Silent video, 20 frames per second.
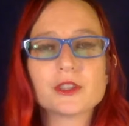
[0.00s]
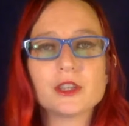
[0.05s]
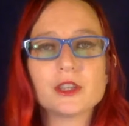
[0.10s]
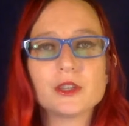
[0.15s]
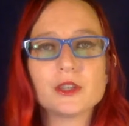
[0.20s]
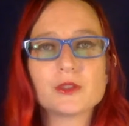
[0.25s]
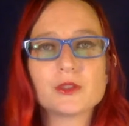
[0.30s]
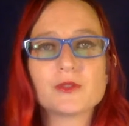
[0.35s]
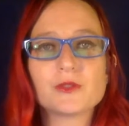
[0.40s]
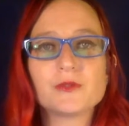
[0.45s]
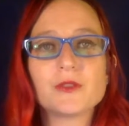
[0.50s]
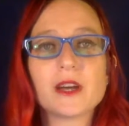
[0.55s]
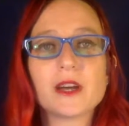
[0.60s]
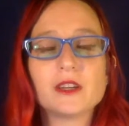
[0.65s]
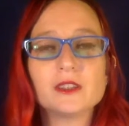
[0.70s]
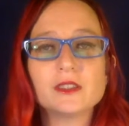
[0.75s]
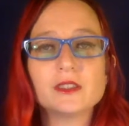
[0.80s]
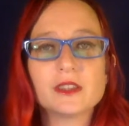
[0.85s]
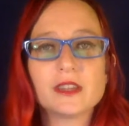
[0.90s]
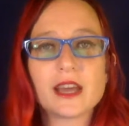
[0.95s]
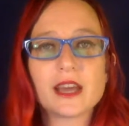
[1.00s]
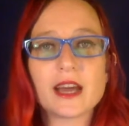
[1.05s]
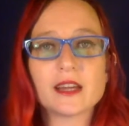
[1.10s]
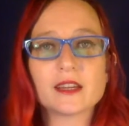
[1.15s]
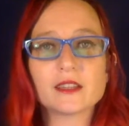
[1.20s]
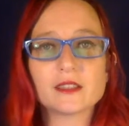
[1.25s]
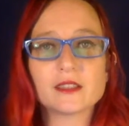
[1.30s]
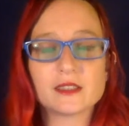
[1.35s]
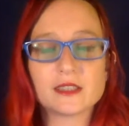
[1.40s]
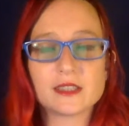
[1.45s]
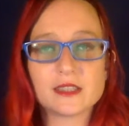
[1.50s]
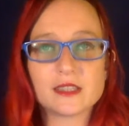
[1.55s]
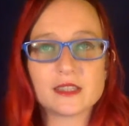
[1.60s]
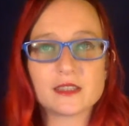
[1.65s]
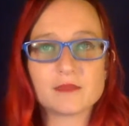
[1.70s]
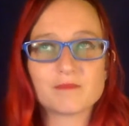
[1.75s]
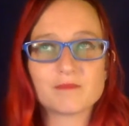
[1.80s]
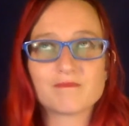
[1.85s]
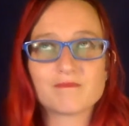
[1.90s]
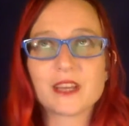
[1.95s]
who's felt that
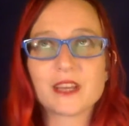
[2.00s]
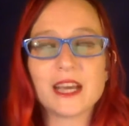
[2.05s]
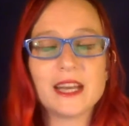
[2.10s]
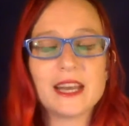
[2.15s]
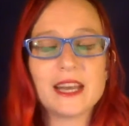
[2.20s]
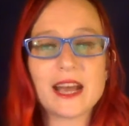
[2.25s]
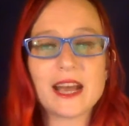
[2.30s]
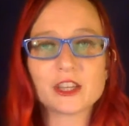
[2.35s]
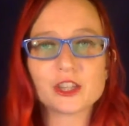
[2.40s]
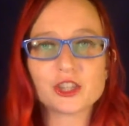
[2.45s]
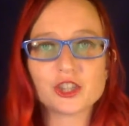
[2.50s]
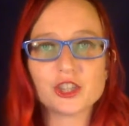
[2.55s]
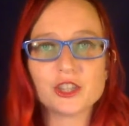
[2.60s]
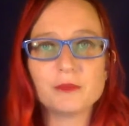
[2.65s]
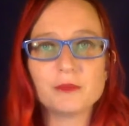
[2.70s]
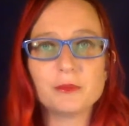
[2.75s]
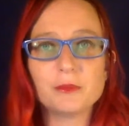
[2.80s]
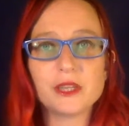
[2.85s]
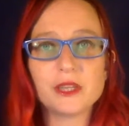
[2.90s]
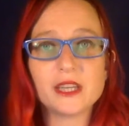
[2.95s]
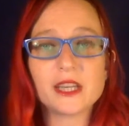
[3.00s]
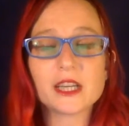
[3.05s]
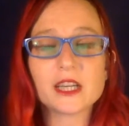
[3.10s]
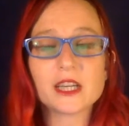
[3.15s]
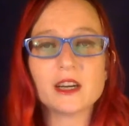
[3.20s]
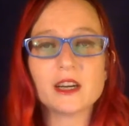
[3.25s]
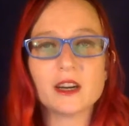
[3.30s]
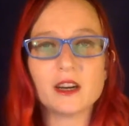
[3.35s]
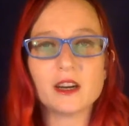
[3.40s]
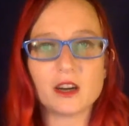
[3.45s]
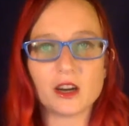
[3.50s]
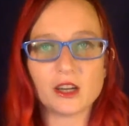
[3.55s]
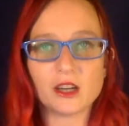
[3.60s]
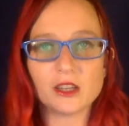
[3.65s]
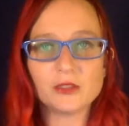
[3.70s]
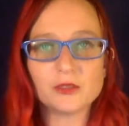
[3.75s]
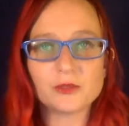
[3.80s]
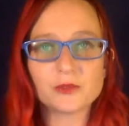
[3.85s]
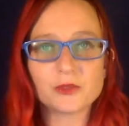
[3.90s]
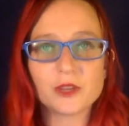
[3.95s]
connection being cut
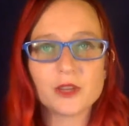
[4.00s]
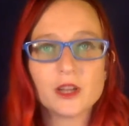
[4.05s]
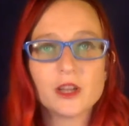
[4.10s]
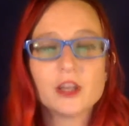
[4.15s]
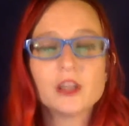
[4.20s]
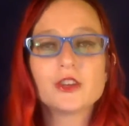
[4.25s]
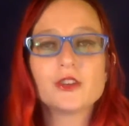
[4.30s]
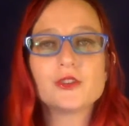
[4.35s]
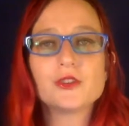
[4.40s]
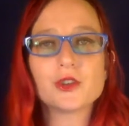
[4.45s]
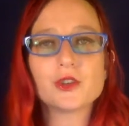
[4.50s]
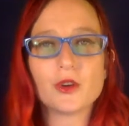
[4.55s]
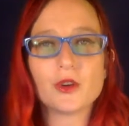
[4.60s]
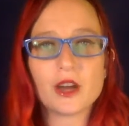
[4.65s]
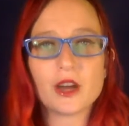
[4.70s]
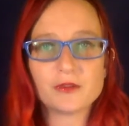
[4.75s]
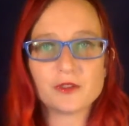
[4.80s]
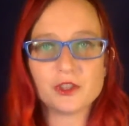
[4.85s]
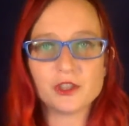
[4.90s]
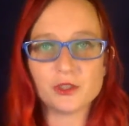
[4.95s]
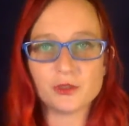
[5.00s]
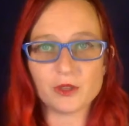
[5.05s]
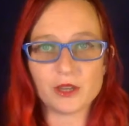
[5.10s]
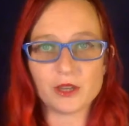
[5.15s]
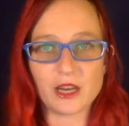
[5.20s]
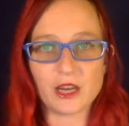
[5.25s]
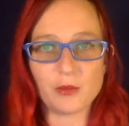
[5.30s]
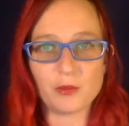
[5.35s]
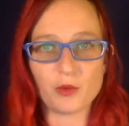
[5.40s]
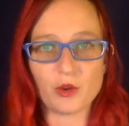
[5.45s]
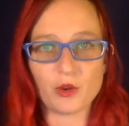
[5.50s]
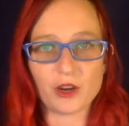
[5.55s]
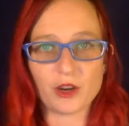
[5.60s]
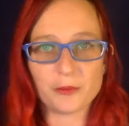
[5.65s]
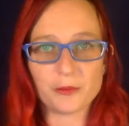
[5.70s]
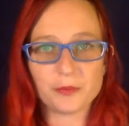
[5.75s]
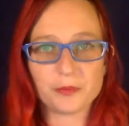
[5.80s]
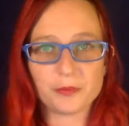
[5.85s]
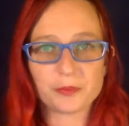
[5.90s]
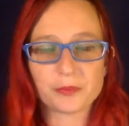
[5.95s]
off, you don't have to do it anymore.
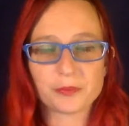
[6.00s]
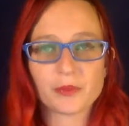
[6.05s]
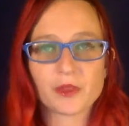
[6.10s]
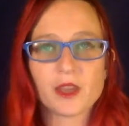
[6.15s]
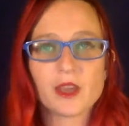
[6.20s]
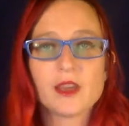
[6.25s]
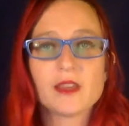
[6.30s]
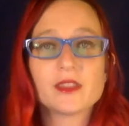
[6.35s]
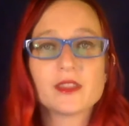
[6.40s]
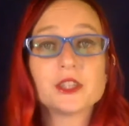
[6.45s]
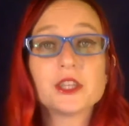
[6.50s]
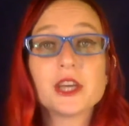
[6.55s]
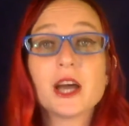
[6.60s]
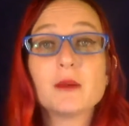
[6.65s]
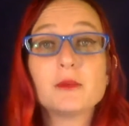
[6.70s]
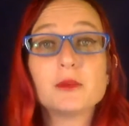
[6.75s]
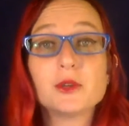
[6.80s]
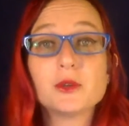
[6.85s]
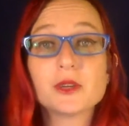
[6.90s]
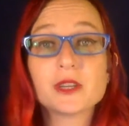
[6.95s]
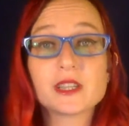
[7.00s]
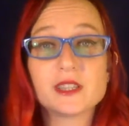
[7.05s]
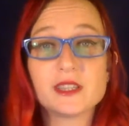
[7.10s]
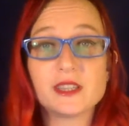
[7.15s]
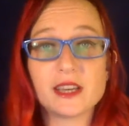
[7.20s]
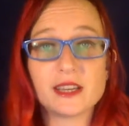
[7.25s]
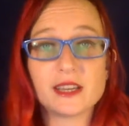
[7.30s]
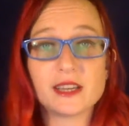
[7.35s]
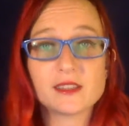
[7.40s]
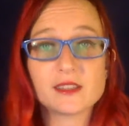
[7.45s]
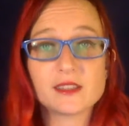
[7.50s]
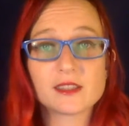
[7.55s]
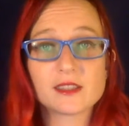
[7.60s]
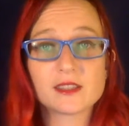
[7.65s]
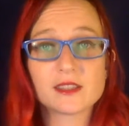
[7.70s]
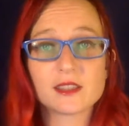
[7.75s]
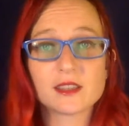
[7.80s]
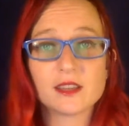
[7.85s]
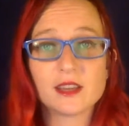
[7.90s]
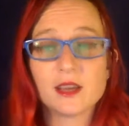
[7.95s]
The taboo
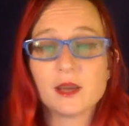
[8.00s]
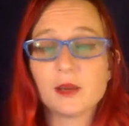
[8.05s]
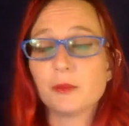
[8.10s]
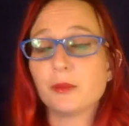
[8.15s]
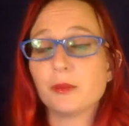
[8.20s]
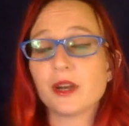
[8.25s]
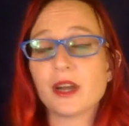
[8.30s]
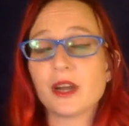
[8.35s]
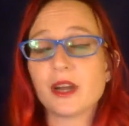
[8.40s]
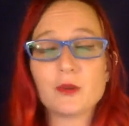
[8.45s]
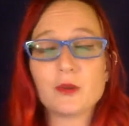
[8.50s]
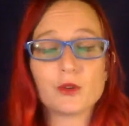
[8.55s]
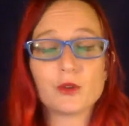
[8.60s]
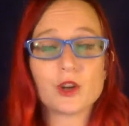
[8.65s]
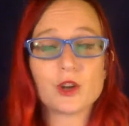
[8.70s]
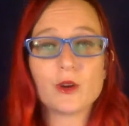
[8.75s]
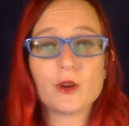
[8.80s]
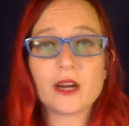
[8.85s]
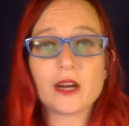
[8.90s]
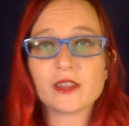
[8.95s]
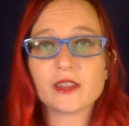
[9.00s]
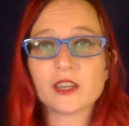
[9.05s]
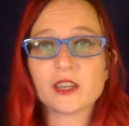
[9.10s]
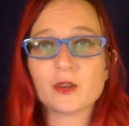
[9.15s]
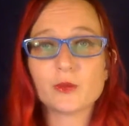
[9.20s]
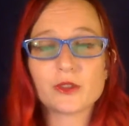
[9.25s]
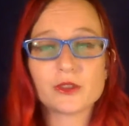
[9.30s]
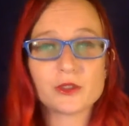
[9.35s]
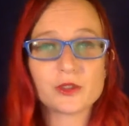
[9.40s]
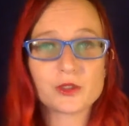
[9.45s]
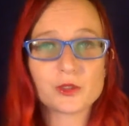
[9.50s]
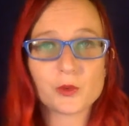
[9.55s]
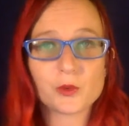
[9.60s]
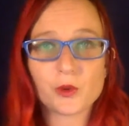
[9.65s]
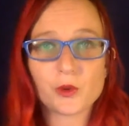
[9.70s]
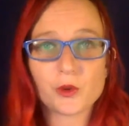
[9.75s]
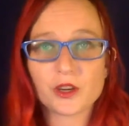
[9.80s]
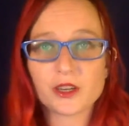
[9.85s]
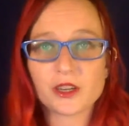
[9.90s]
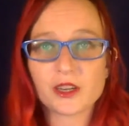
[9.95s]
exists, but I will go out there with a
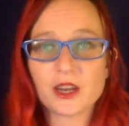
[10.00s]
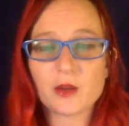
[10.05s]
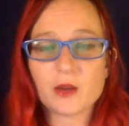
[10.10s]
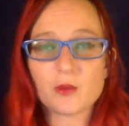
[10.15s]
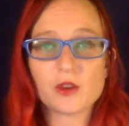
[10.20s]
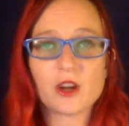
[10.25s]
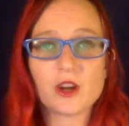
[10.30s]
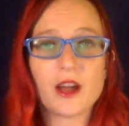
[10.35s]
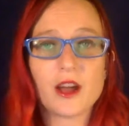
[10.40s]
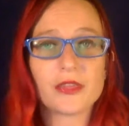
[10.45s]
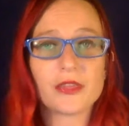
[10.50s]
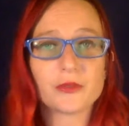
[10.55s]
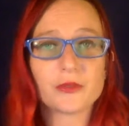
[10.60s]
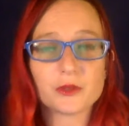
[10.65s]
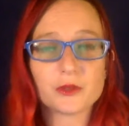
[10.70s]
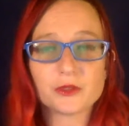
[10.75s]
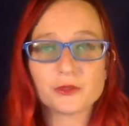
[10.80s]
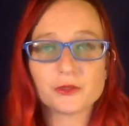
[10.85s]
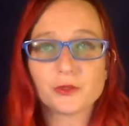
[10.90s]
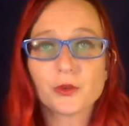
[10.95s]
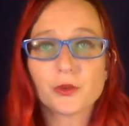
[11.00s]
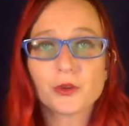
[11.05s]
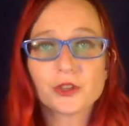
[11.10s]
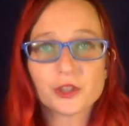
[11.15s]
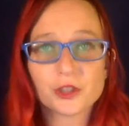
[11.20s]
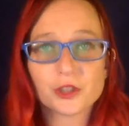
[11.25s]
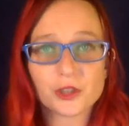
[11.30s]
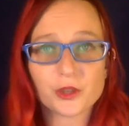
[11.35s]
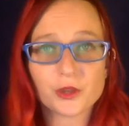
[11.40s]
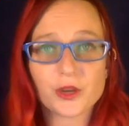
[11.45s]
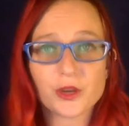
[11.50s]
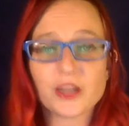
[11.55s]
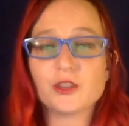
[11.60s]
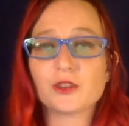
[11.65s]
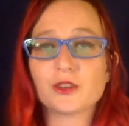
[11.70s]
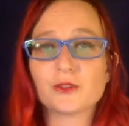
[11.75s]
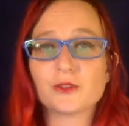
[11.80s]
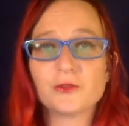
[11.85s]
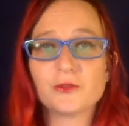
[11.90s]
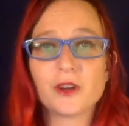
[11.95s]
sword and I will cut through it for you, and you
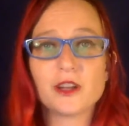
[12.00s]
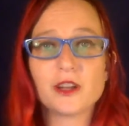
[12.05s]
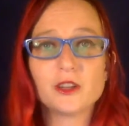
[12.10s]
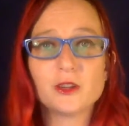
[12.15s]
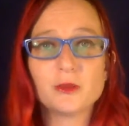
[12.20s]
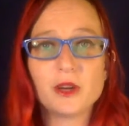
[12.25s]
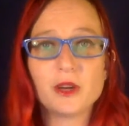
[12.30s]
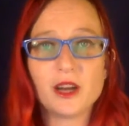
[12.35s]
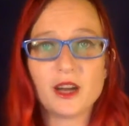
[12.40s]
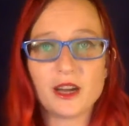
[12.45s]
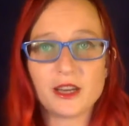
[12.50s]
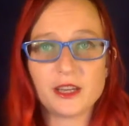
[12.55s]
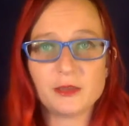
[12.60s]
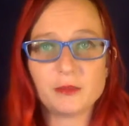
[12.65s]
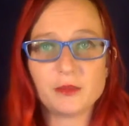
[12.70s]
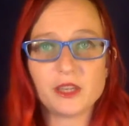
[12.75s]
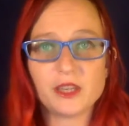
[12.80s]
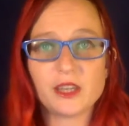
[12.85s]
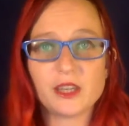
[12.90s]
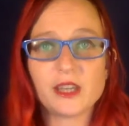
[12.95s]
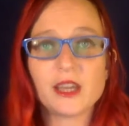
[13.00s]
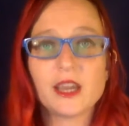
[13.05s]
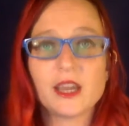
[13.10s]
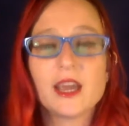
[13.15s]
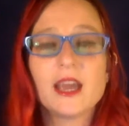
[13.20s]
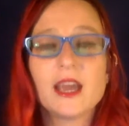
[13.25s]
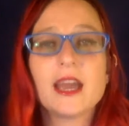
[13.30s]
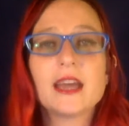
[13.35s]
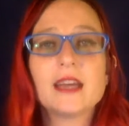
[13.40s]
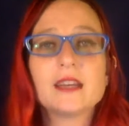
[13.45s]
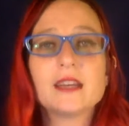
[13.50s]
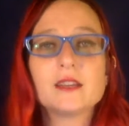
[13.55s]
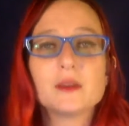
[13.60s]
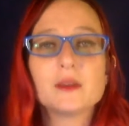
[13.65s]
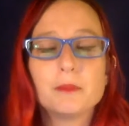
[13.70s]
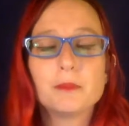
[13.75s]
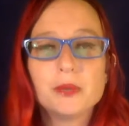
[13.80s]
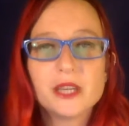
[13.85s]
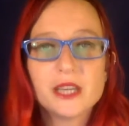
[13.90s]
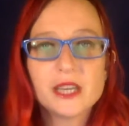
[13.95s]
can follow behind me
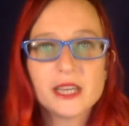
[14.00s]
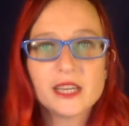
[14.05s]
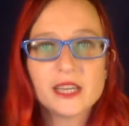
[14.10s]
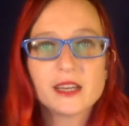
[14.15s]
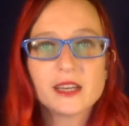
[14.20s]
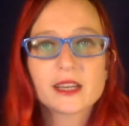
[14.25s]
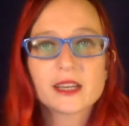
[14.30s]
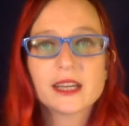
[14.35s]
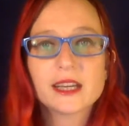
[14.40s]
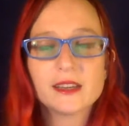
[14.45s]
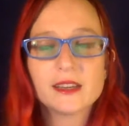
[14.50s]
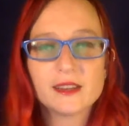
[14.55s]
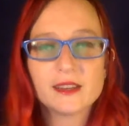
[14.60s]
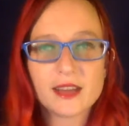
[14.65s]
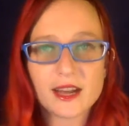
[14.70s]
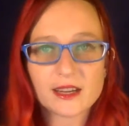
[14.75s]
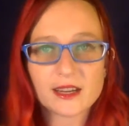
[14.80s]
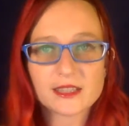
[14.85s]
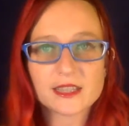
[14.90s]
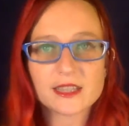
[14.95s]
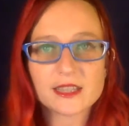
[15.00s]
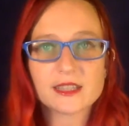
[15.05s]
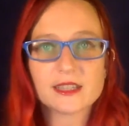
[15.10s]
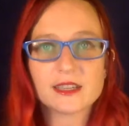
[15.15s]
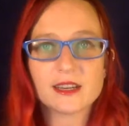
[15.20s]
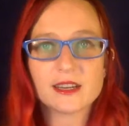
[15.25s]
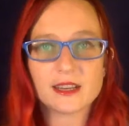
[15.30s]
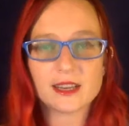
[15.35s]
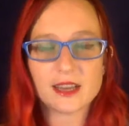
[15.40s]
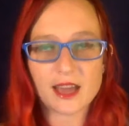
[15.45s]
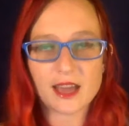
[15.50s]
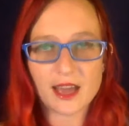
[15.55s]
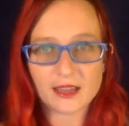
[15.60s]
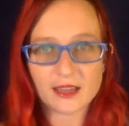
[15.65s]
and be connected again.